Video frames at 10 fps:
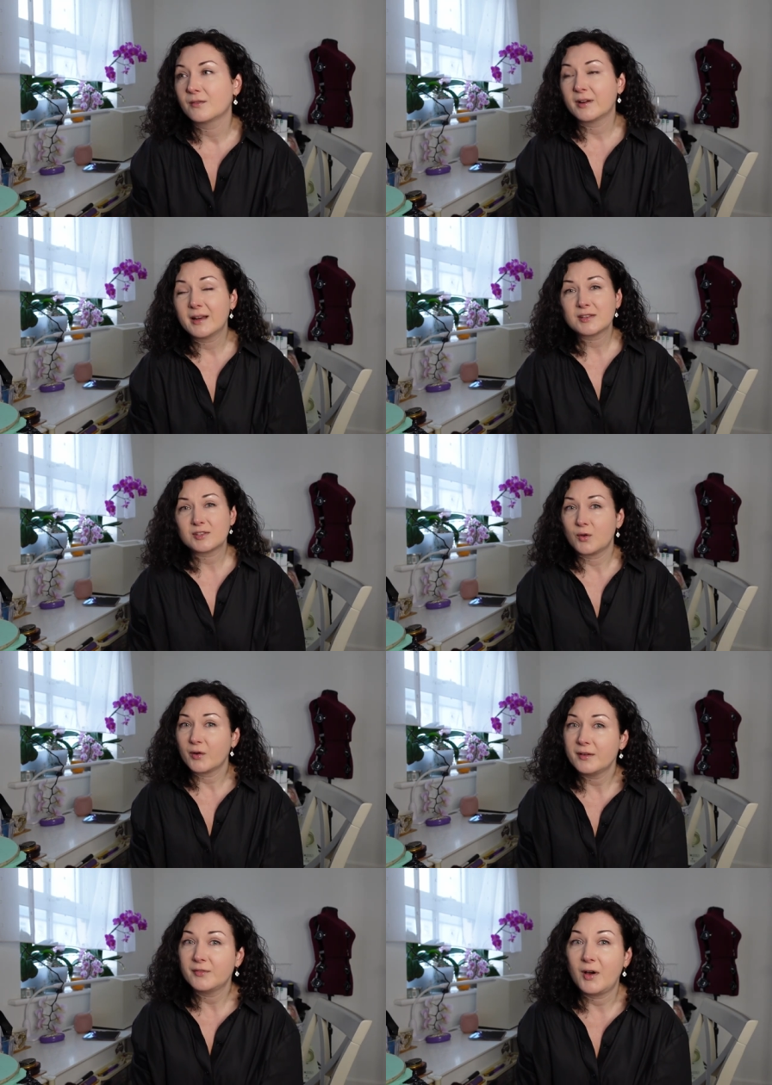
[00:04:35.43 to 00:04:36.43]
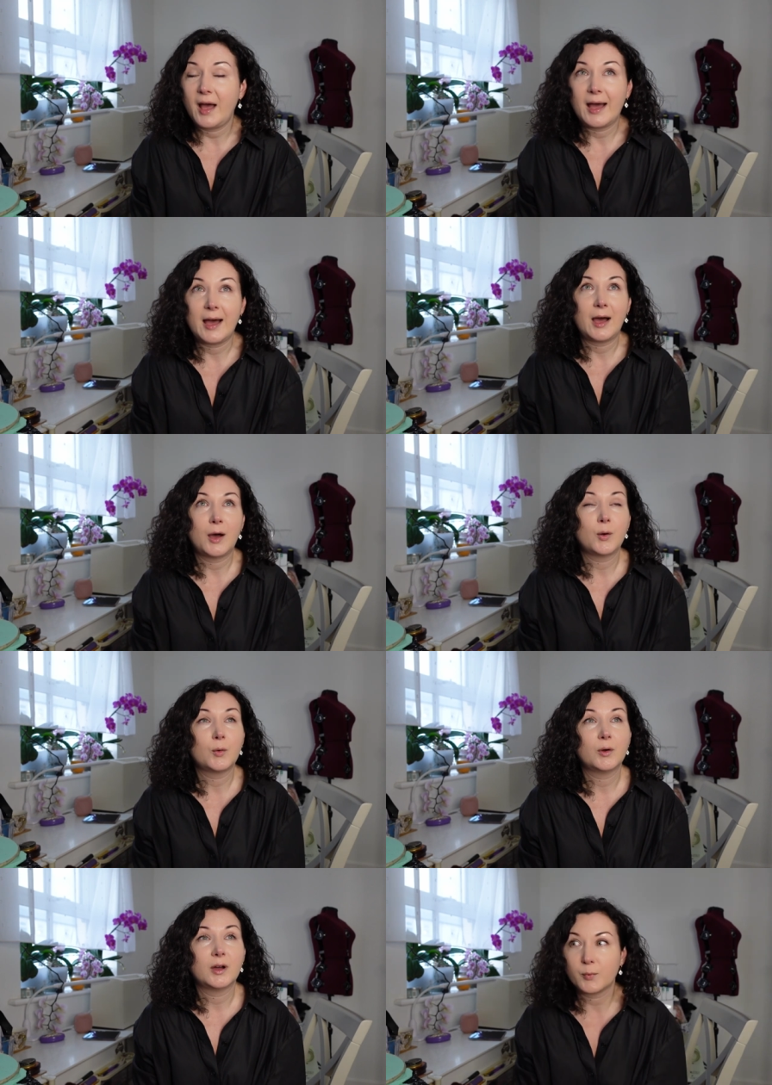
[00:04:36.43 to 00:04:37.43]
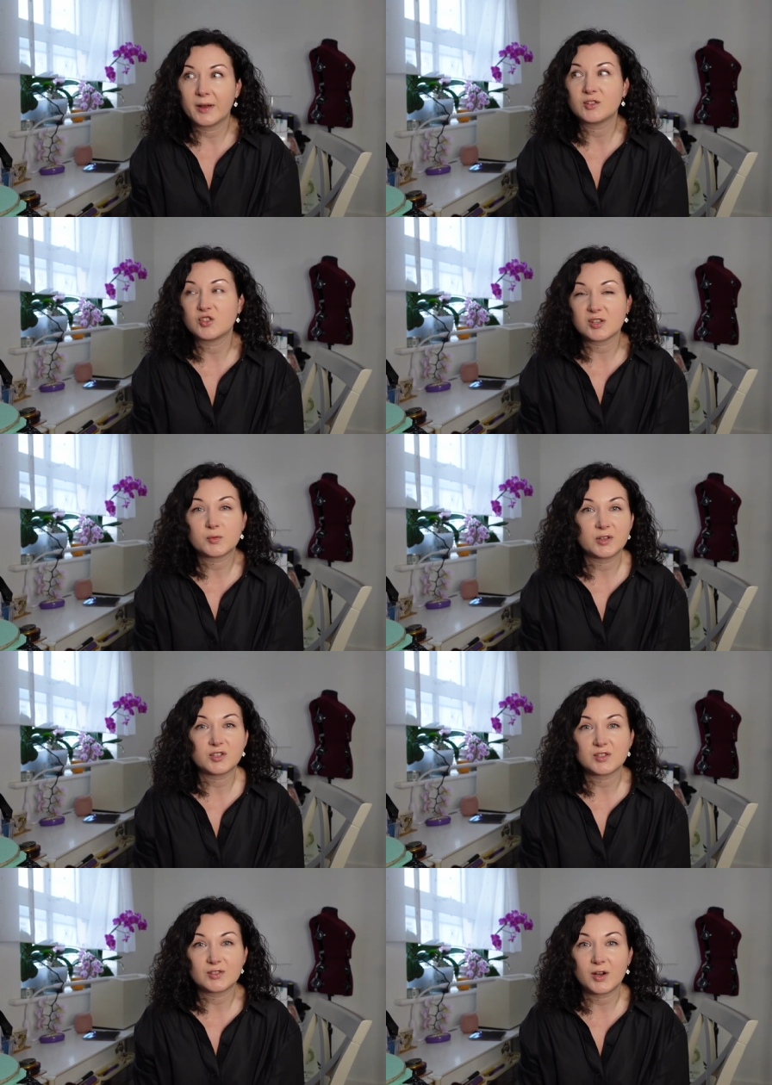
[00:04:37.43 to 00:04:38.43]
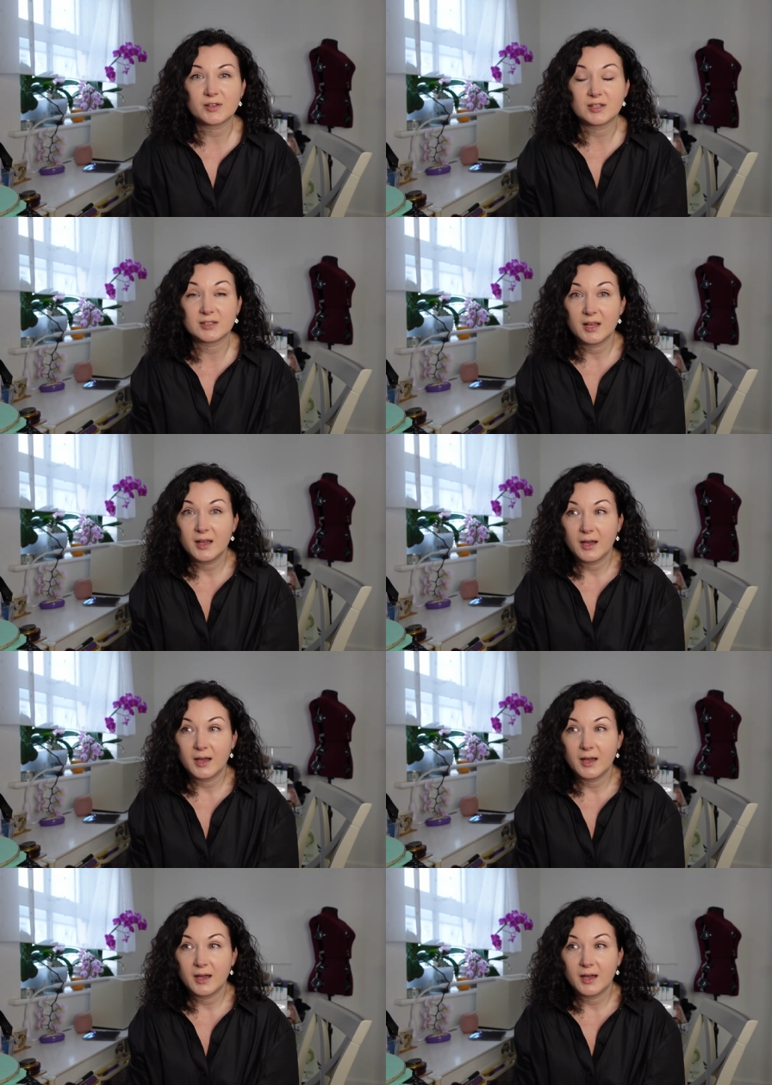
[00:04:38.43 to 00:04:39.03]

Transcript: really sorry for how when just when she started